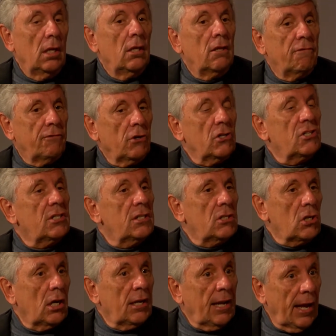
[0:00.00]
The first is
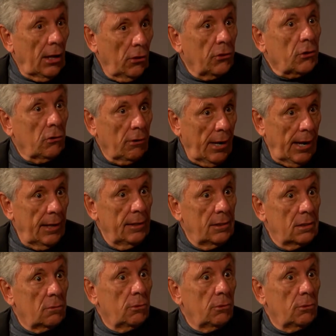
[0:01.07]
on health grades,